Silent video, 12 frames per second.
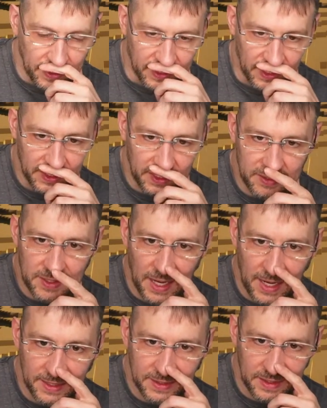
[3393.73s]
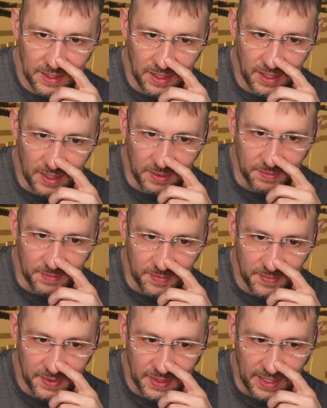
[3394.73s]
Again, these guys,
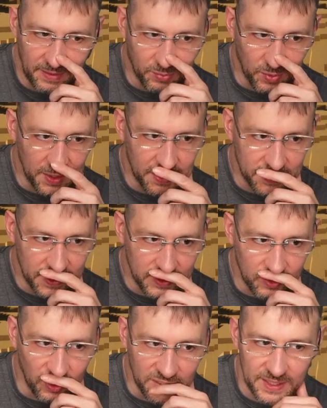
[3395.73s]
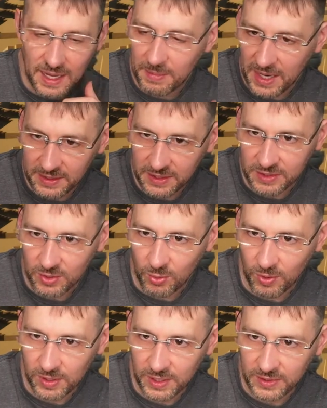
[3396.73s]
they've run this Discord. It's not my
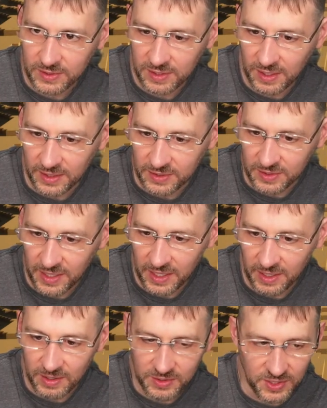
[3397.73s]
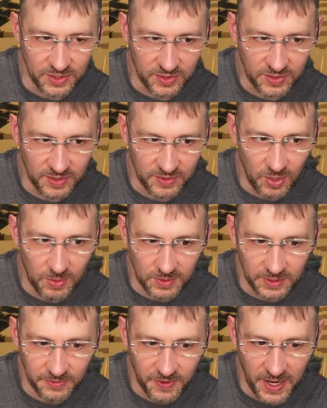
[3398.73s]
Discord. It's theirs. It's
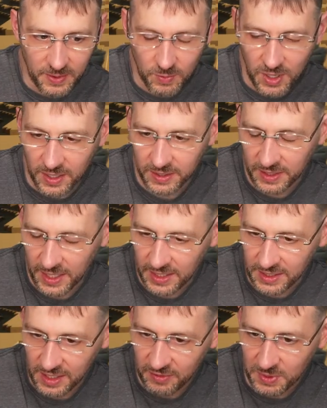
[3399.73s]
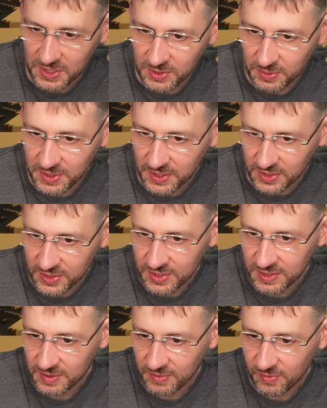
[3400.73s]
totally fan run, and they've been doing
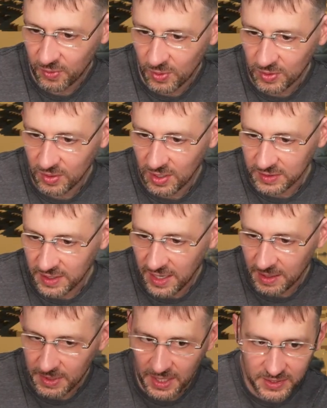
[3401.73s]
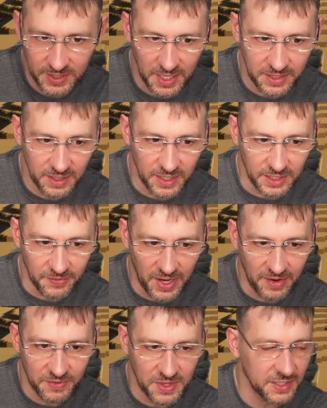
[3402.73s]
this for a long time. And I tend to, like, if I
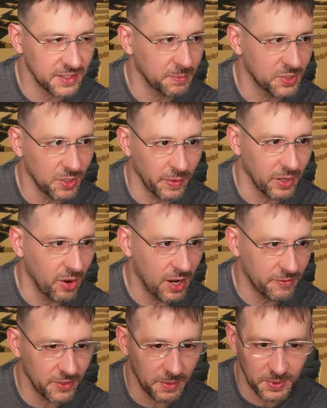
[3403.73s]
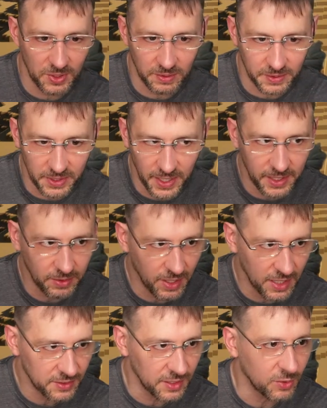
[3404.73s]
have things I'm showing off in the middle of the night or
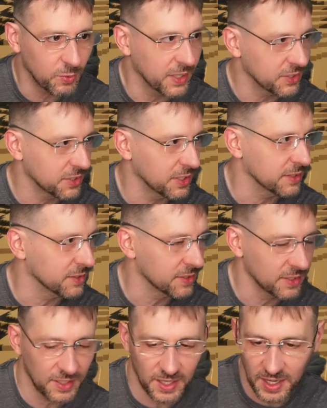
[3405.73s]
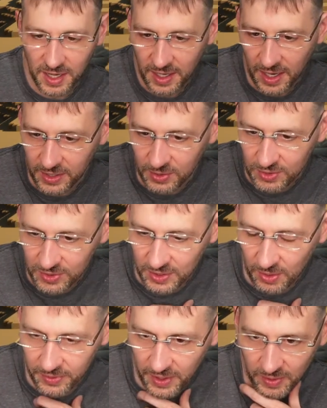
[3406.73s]
asking questions, I usually
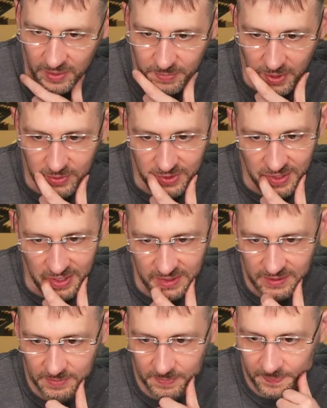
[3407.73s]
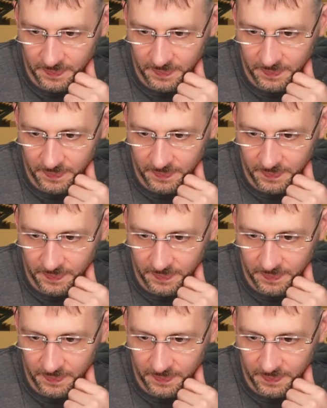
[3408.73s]
go there and post things.